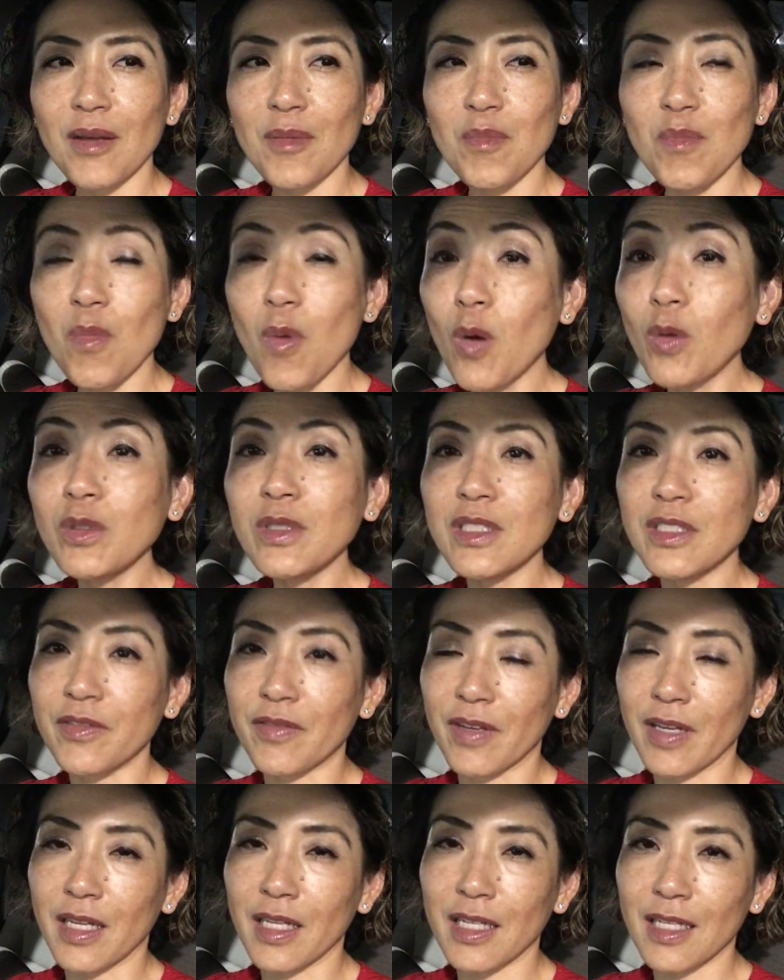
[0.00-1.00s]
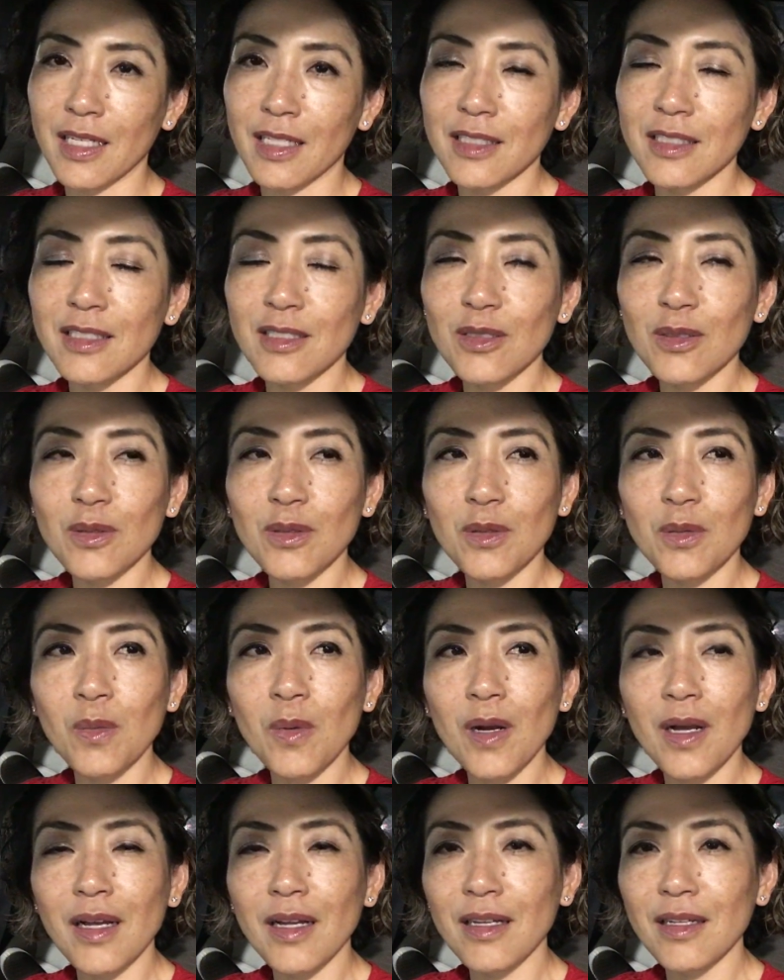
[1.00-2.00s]
motivated, or
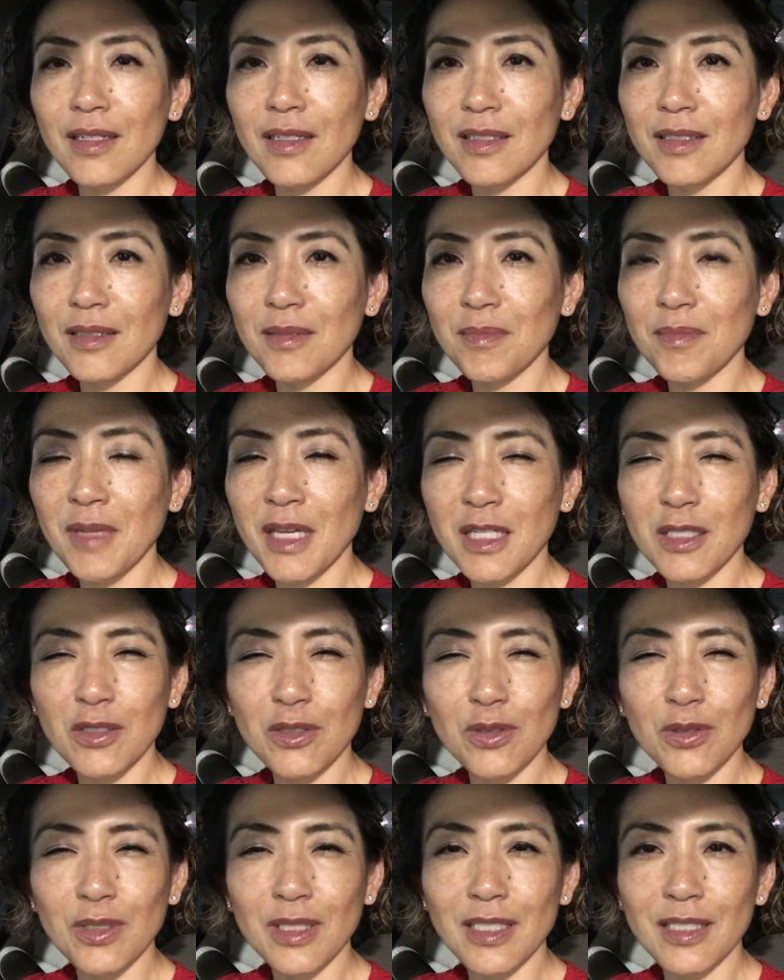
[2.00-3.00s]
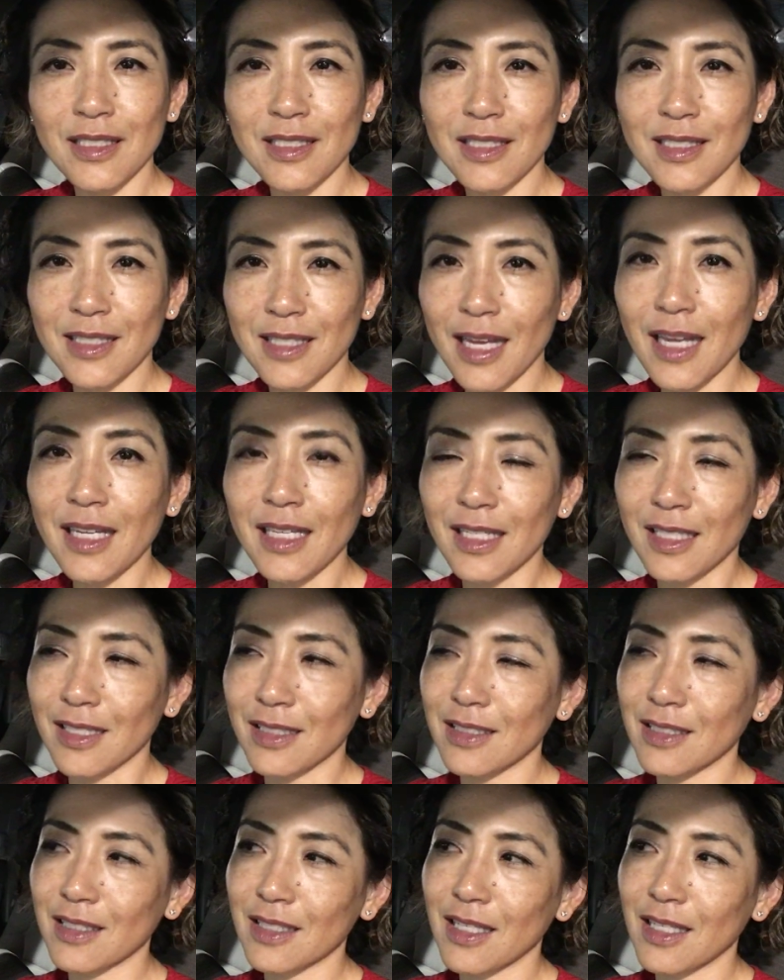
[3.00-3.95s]
what makes you excited.